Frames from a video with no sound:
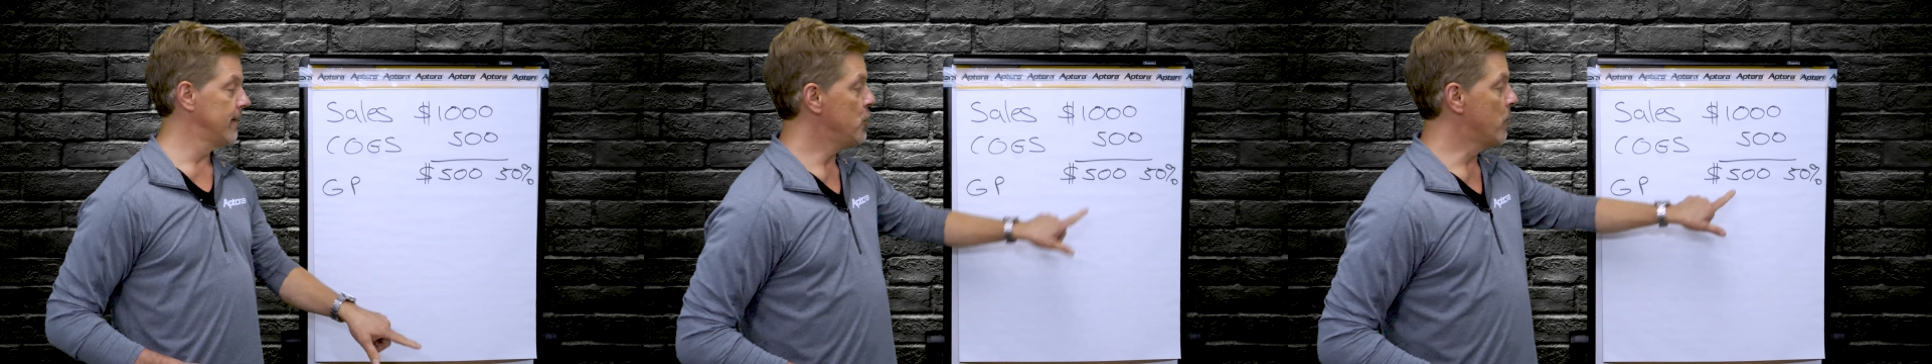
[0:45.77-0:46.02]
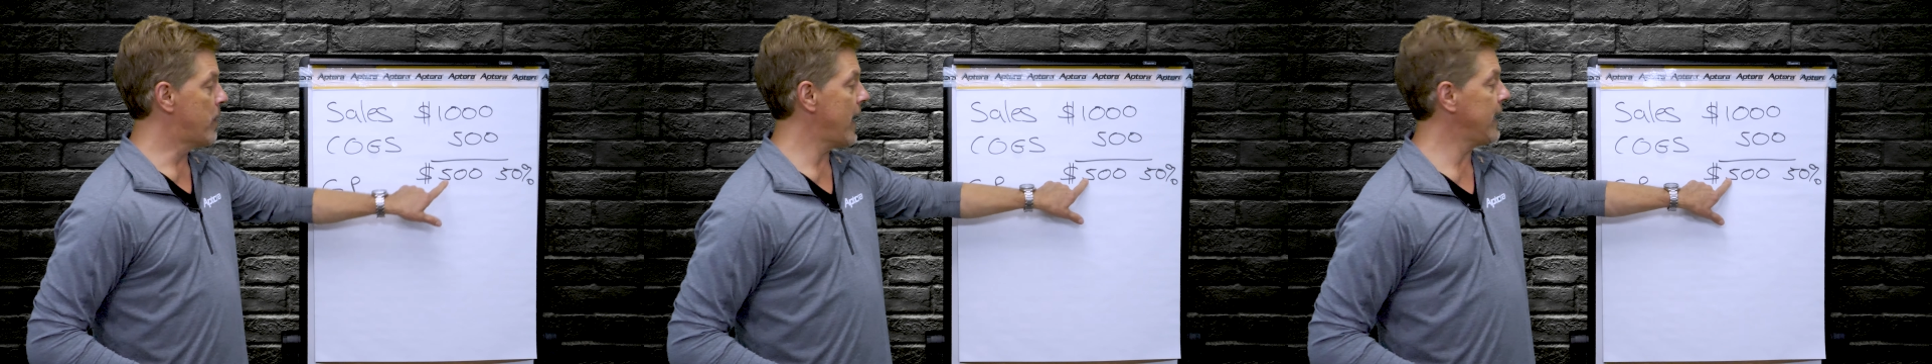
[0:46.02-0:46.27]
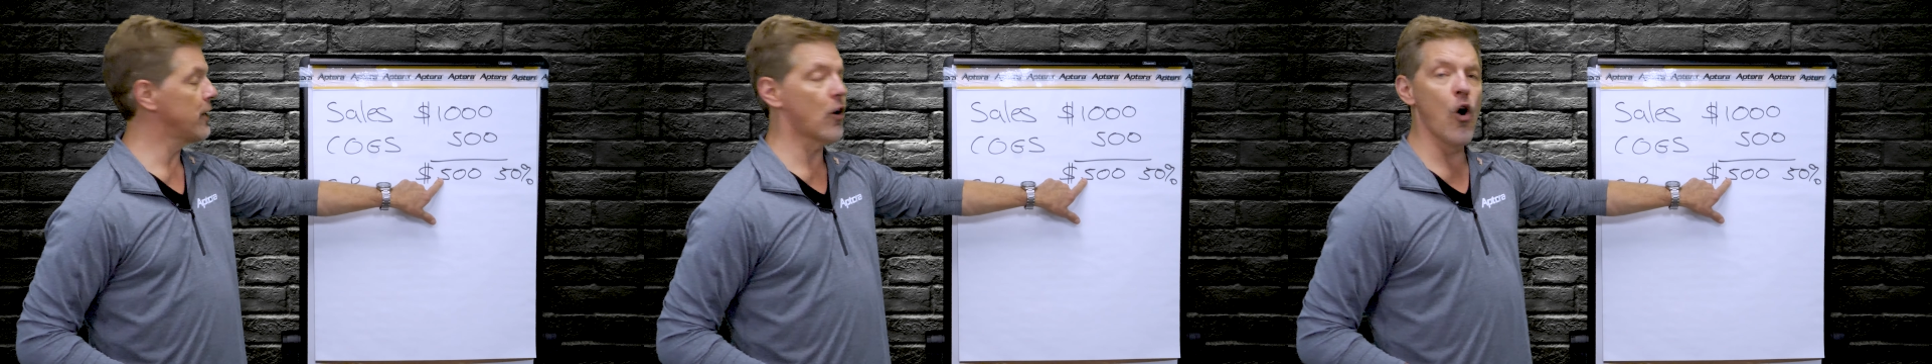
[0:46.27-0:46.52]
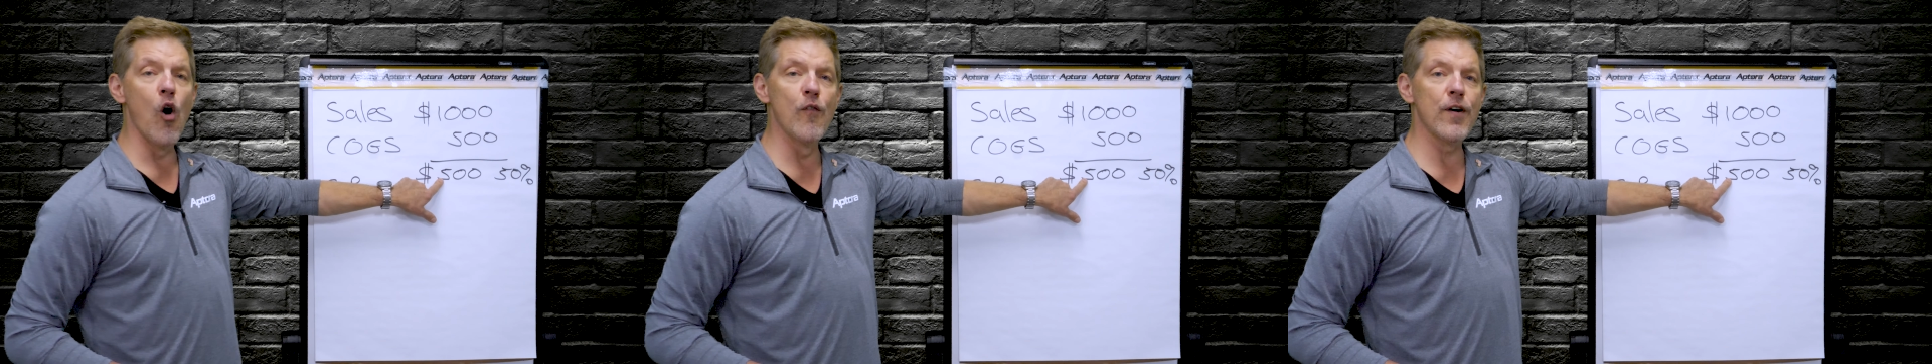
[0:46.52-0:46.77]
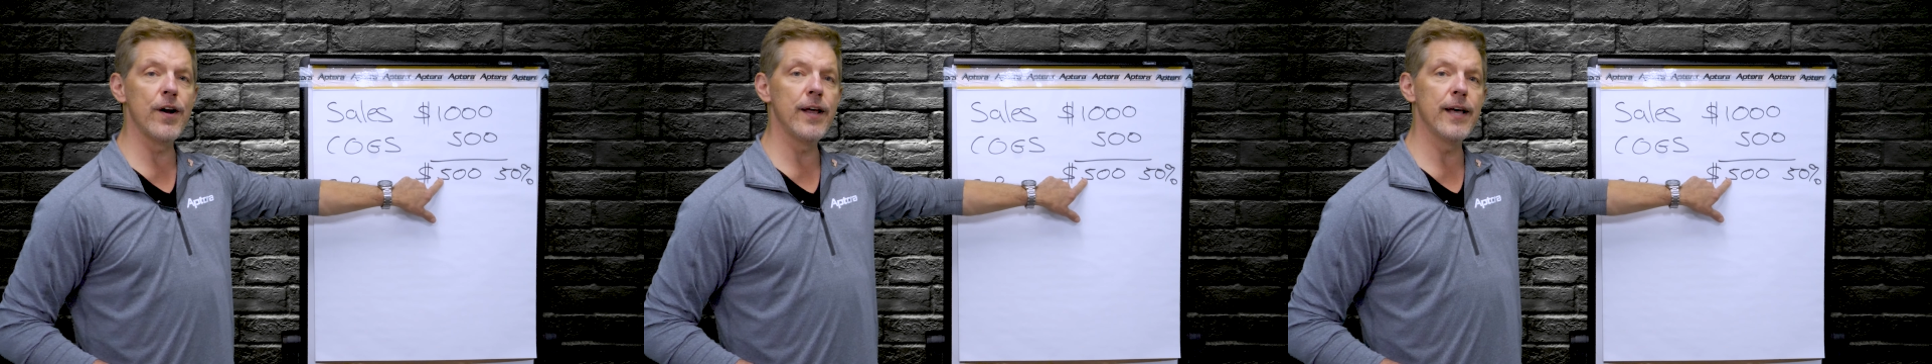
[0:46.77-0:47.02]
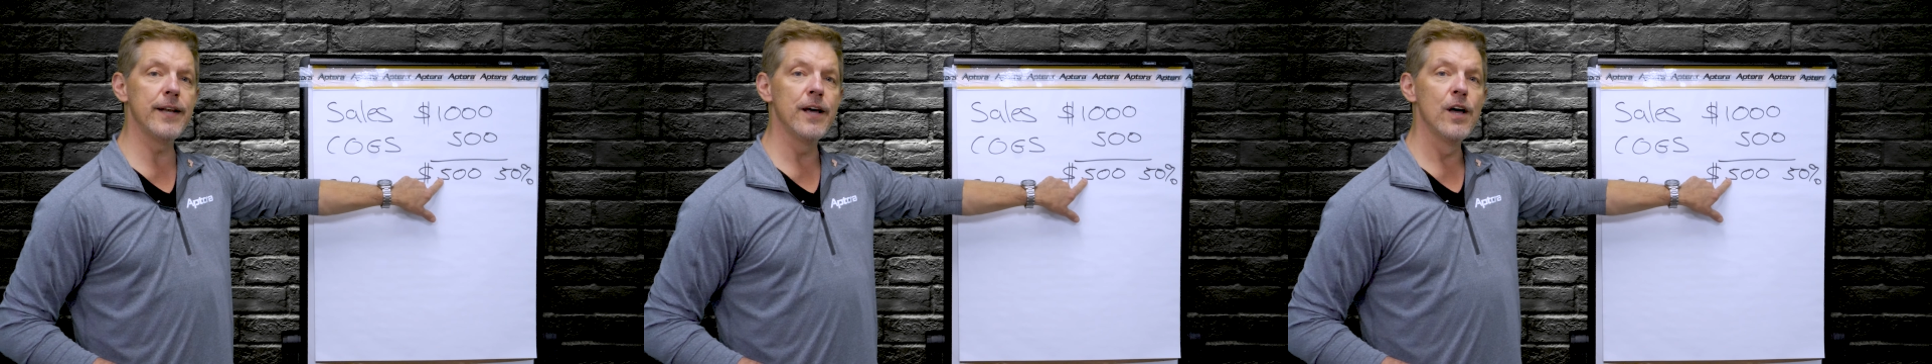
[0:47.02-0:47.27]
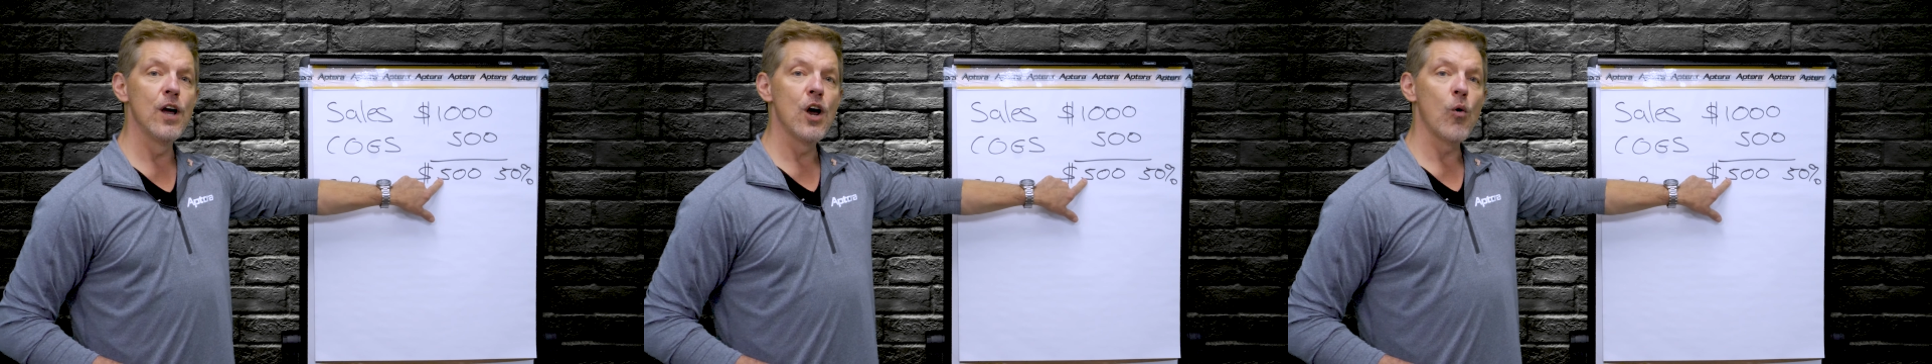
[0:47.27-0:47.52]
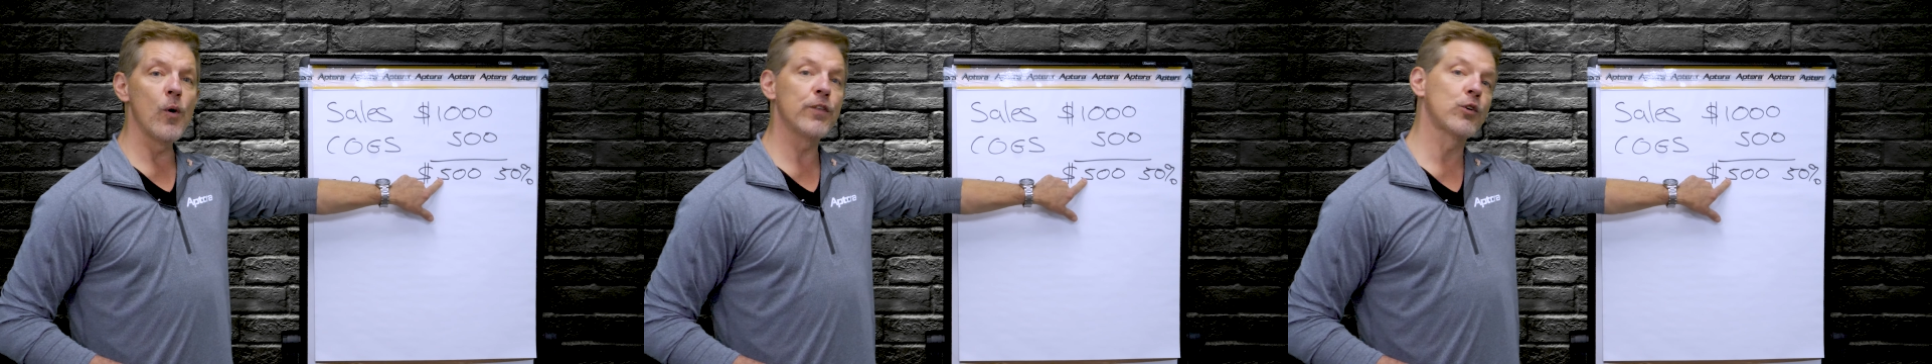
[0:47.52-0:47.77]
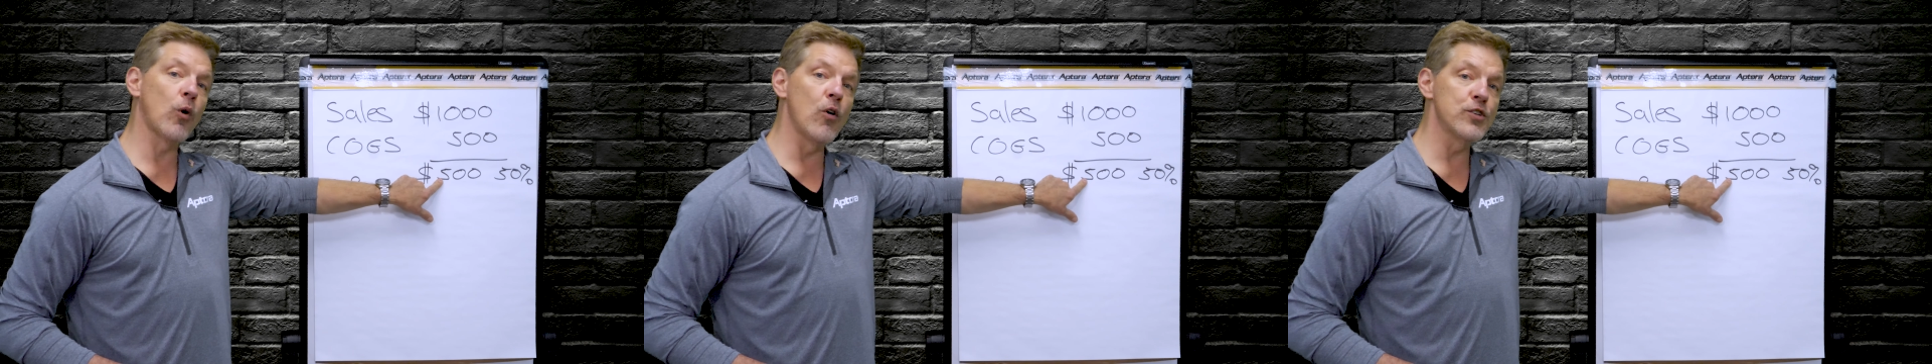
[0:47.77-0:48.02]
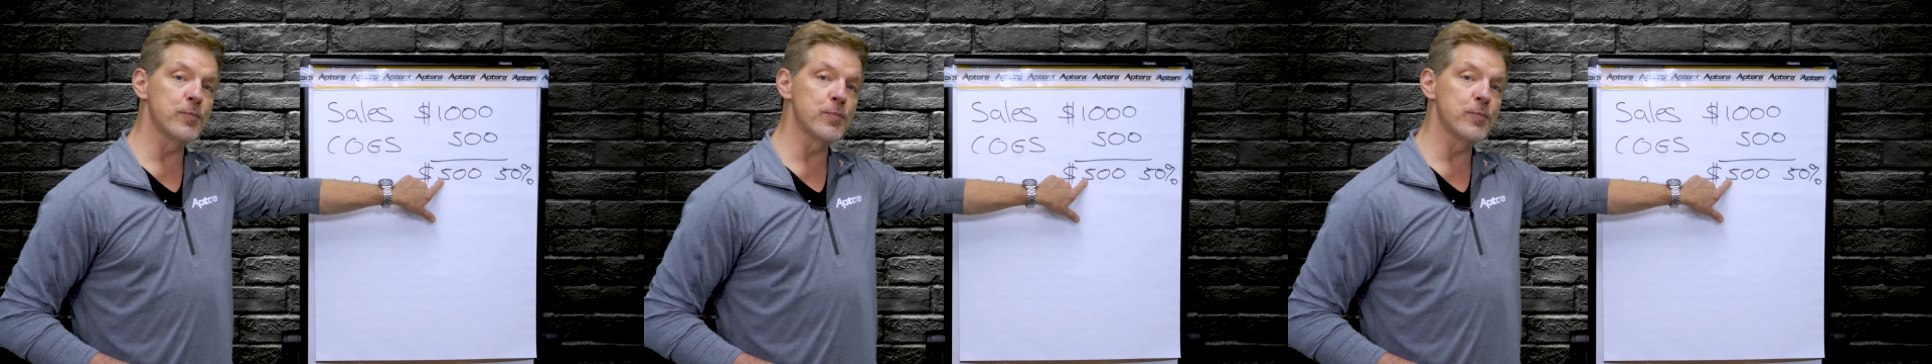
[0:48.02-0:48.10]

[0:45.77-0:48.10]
You pay your overhead with gross